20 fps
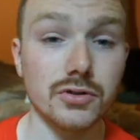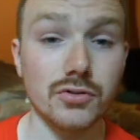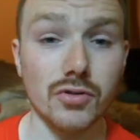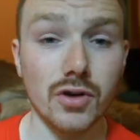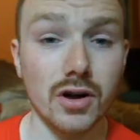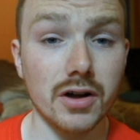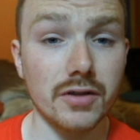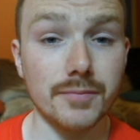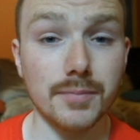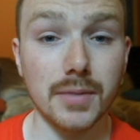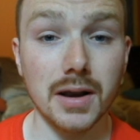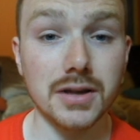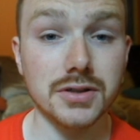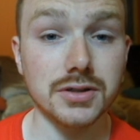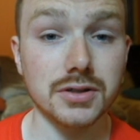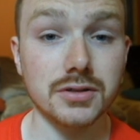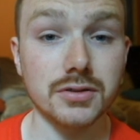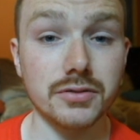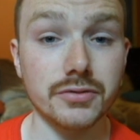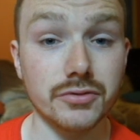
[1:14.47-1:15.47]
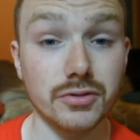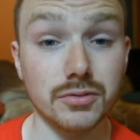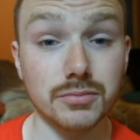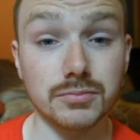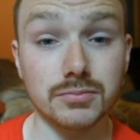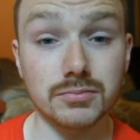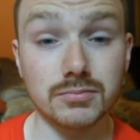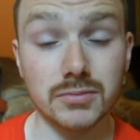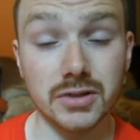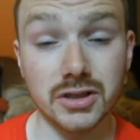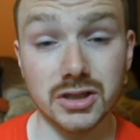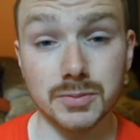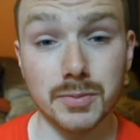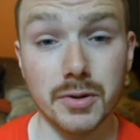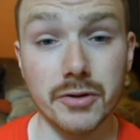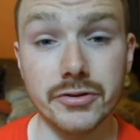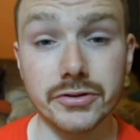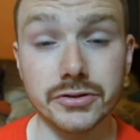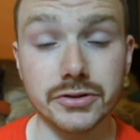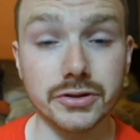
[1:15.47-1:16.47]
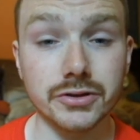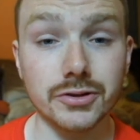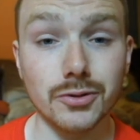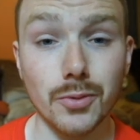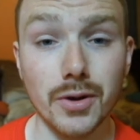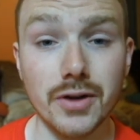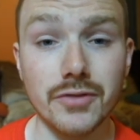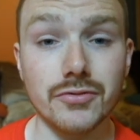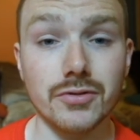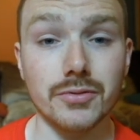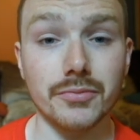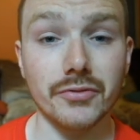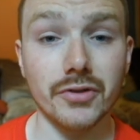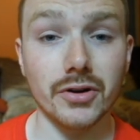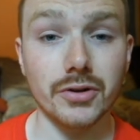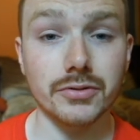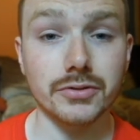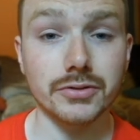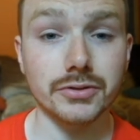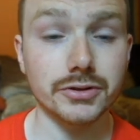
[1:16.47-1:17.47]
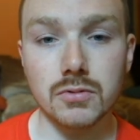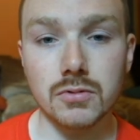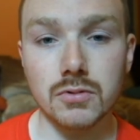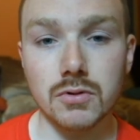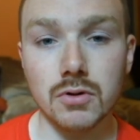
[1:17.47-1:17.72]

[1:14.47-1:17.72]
derive pleasure from experiences away from phones.